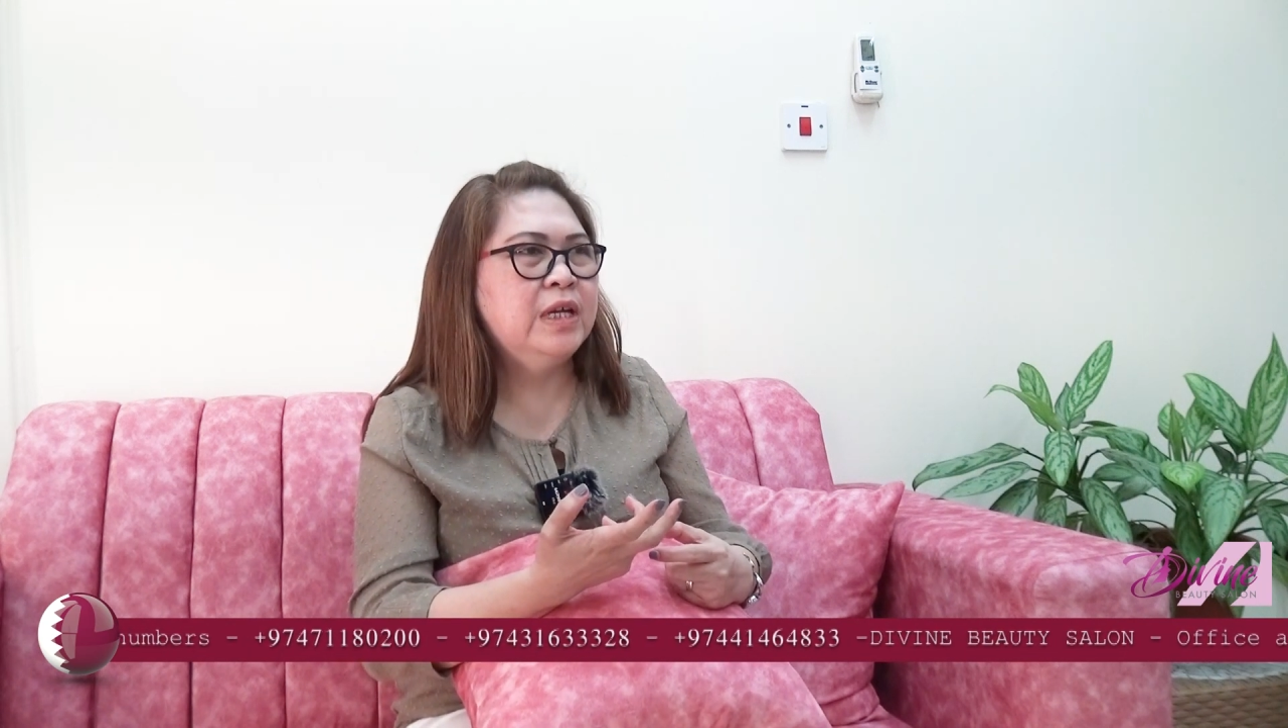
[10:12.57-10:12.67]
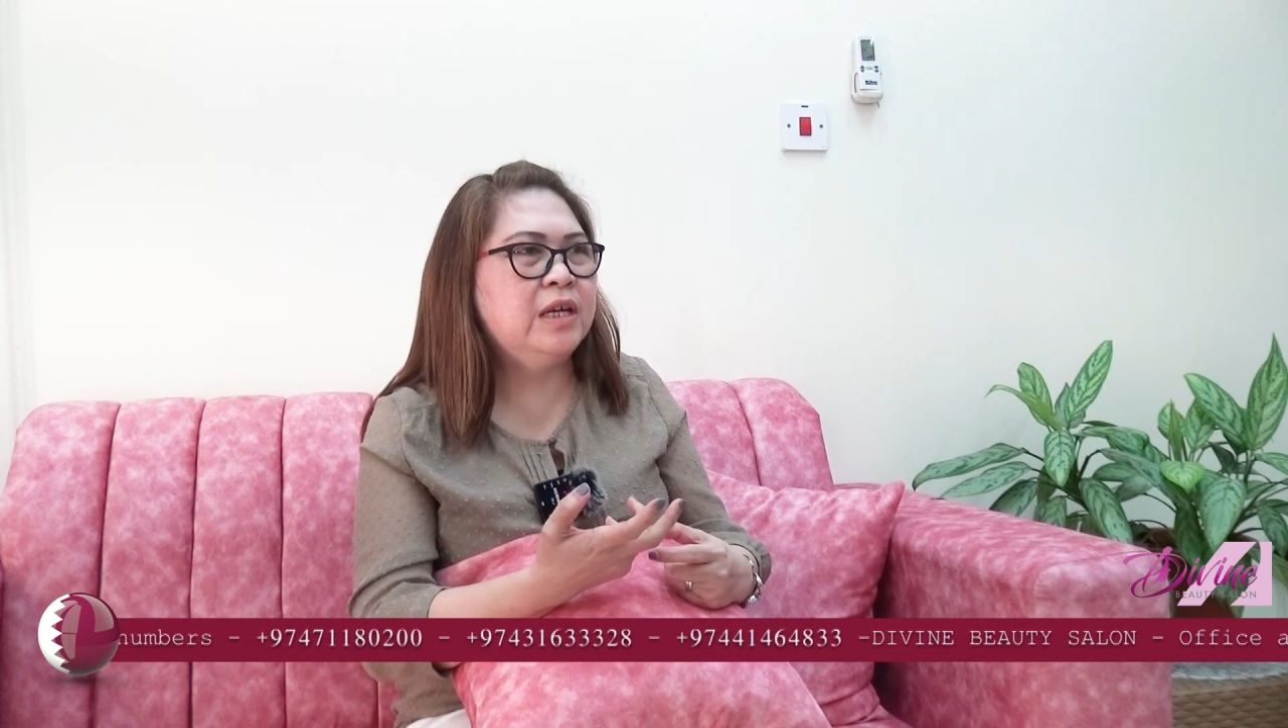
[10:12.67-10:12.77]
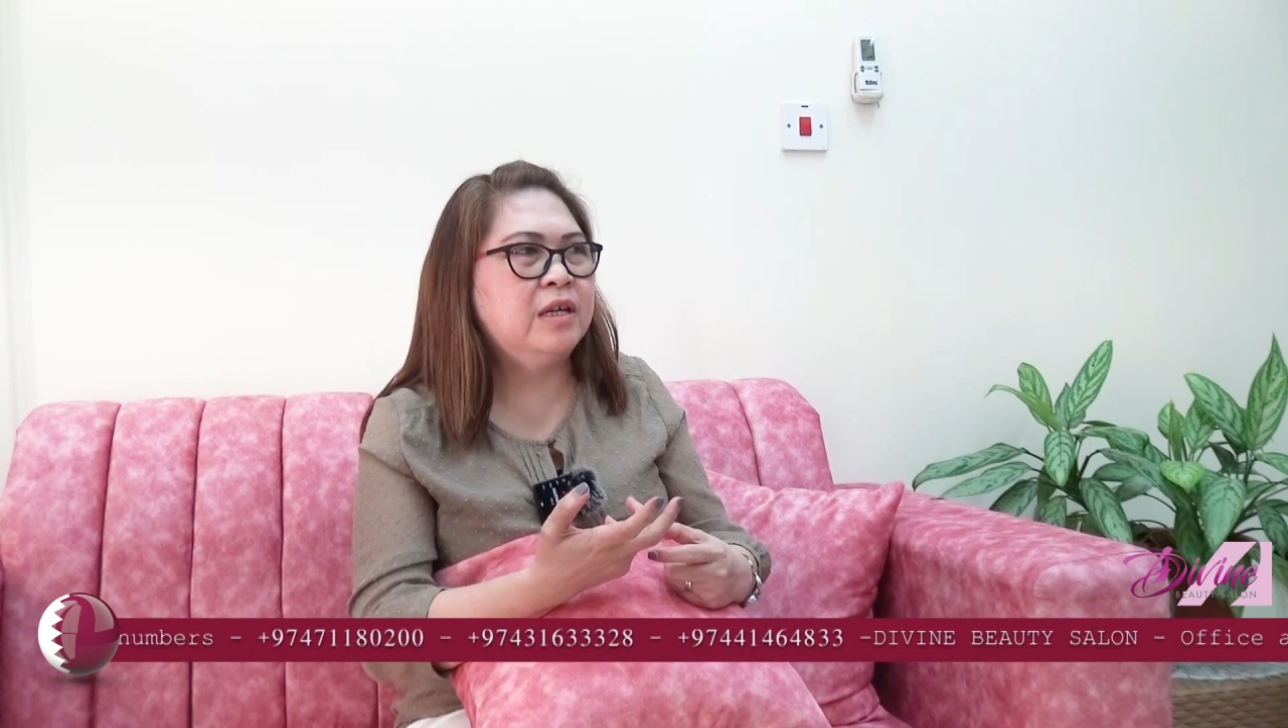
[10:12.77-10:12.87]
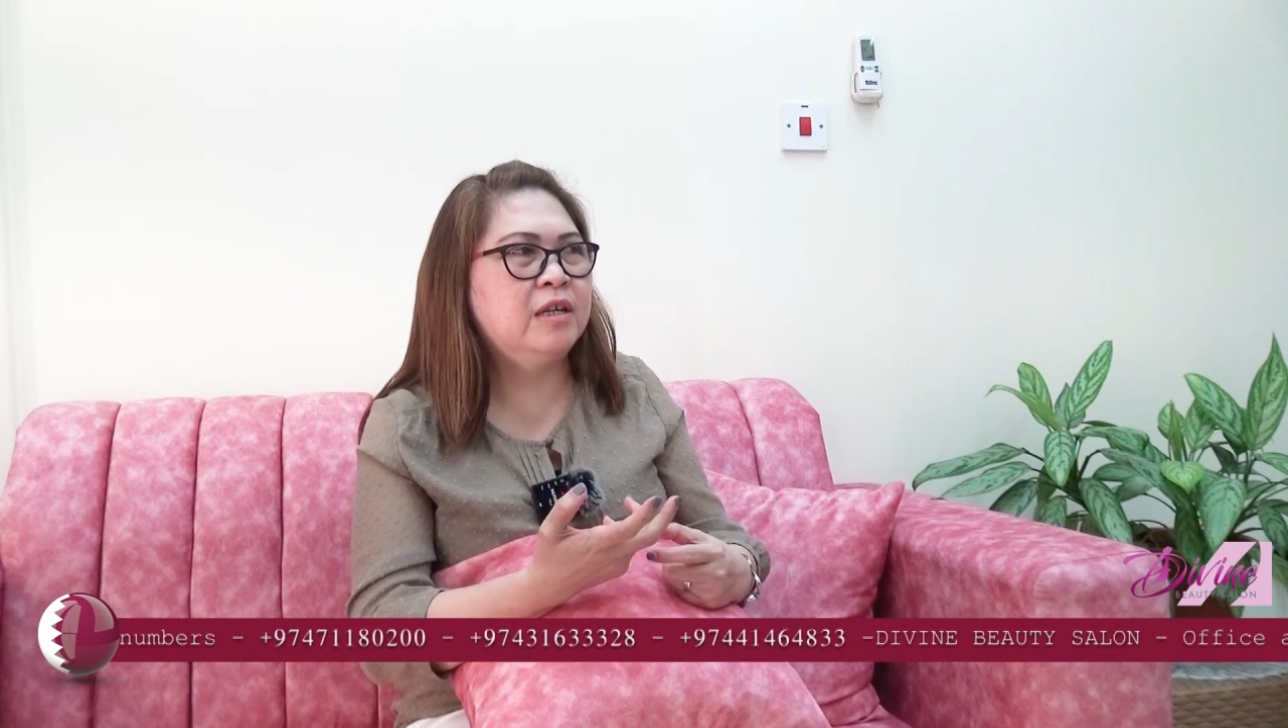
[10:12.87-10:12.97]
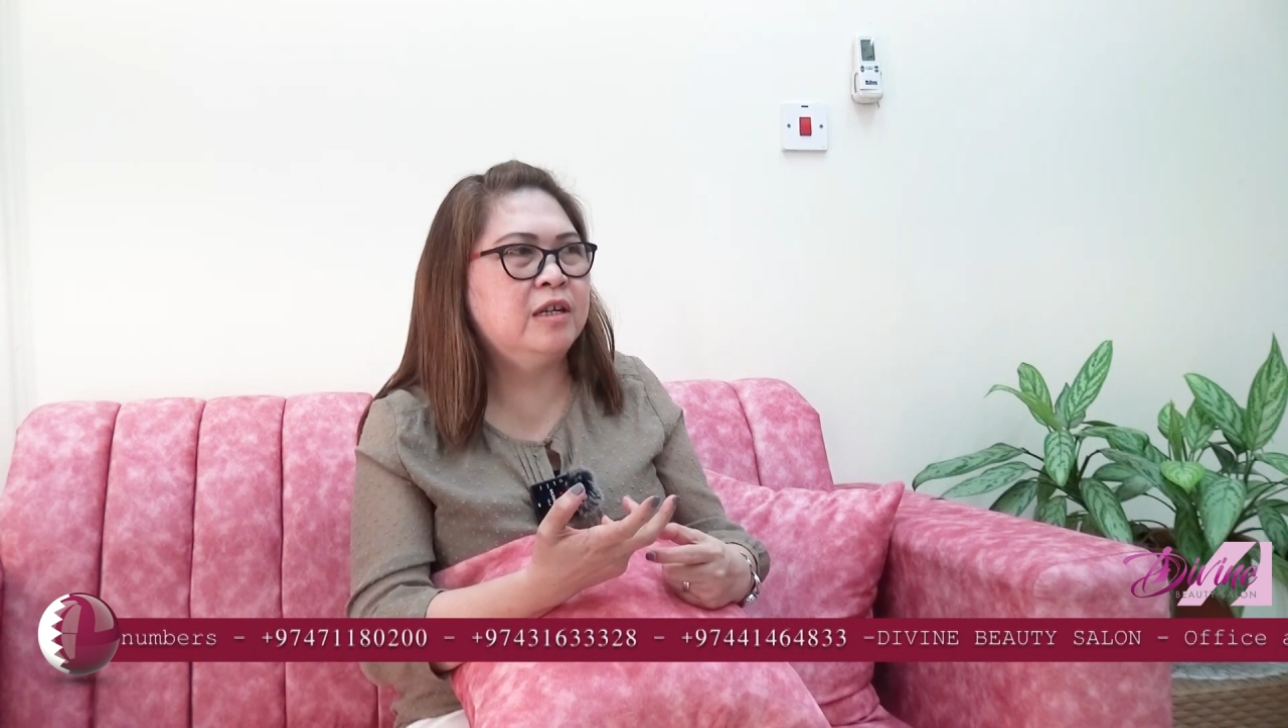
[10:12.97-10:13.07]

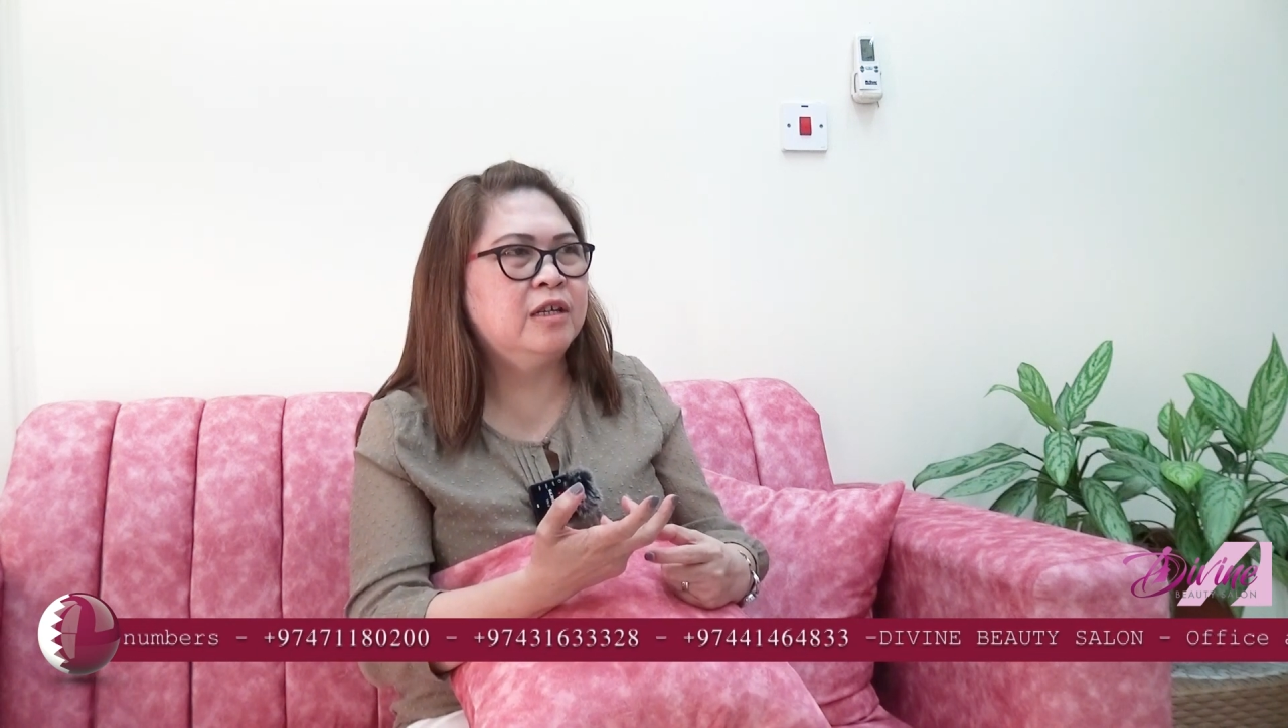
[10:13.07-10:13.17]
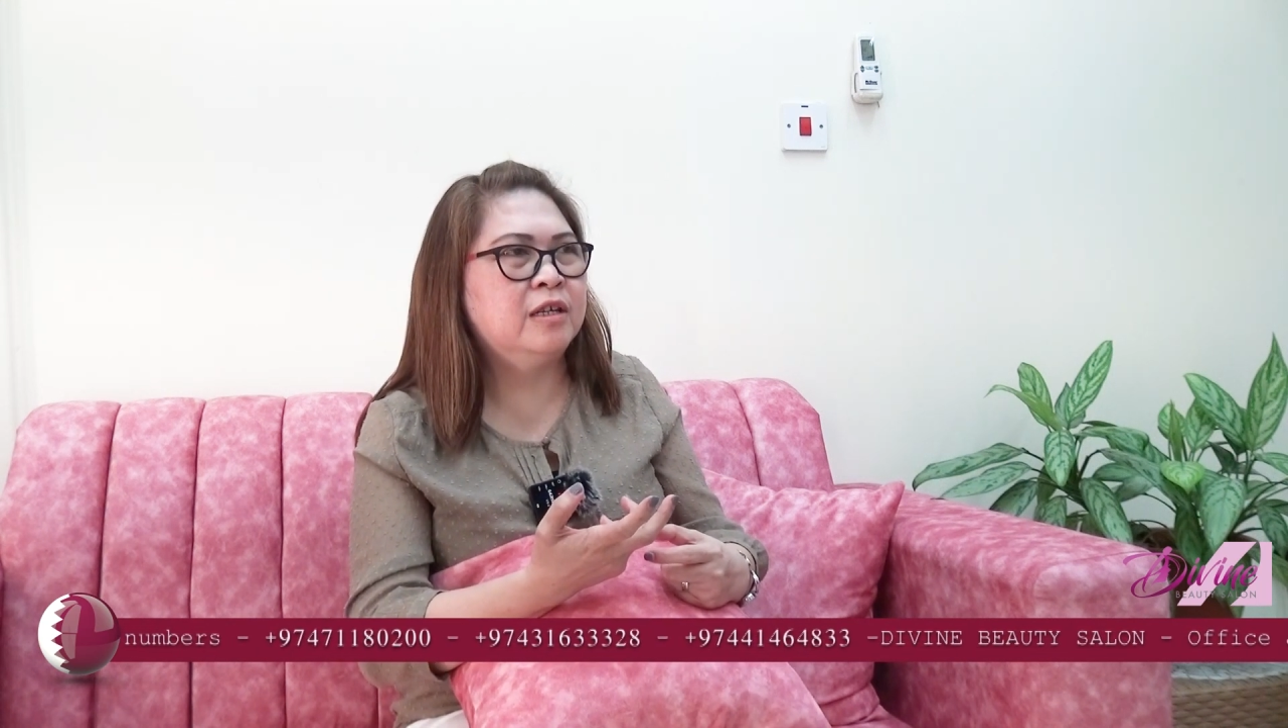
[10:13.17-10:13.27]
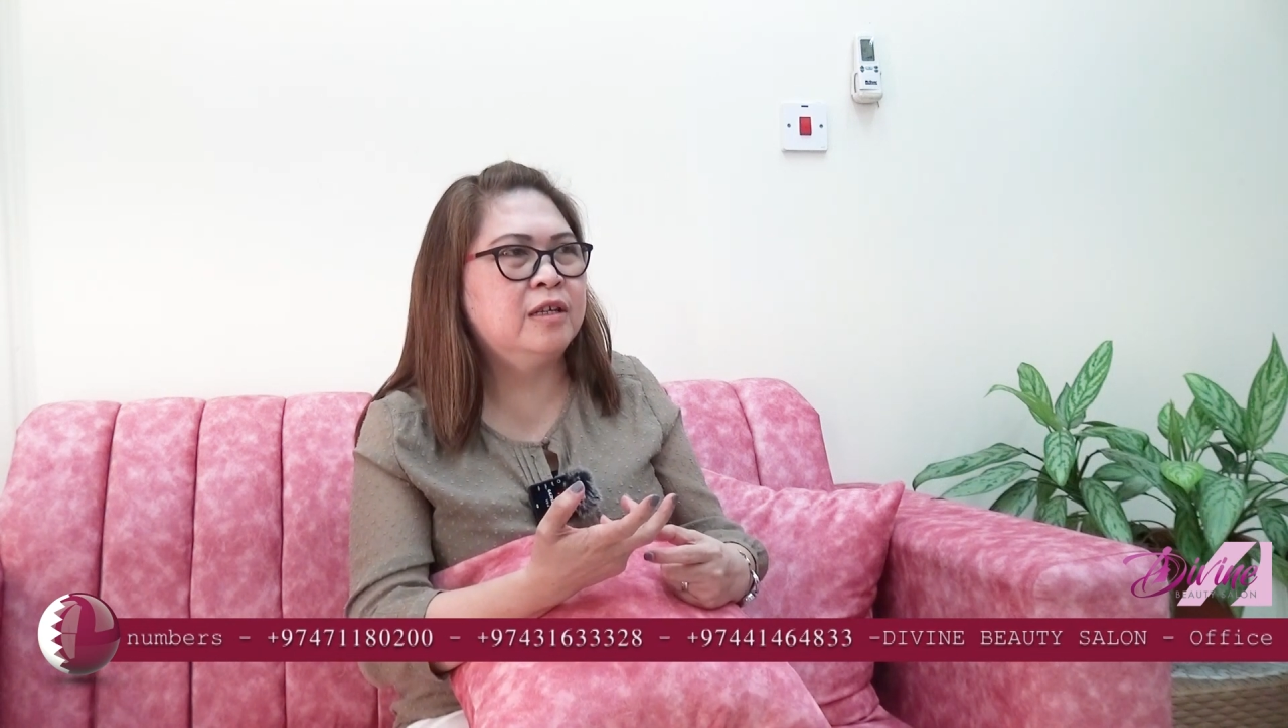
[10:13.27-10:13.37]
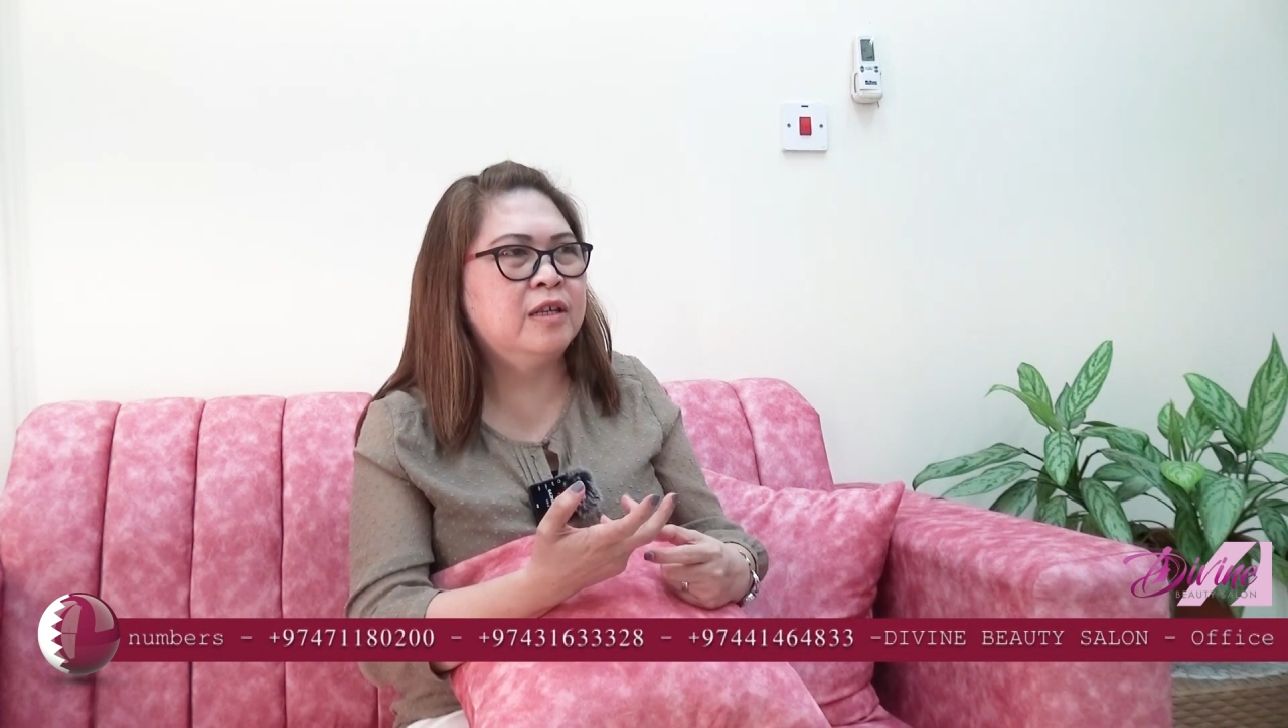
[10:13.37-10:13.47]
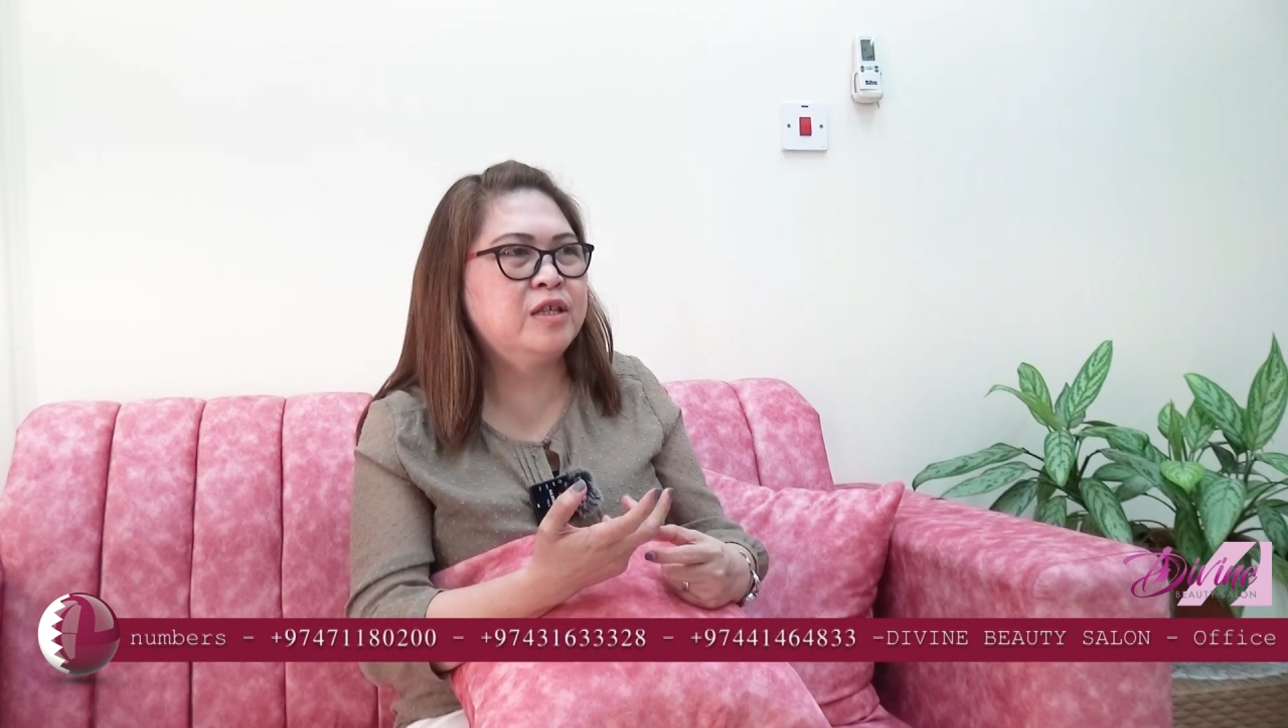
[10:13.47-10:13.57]
uh,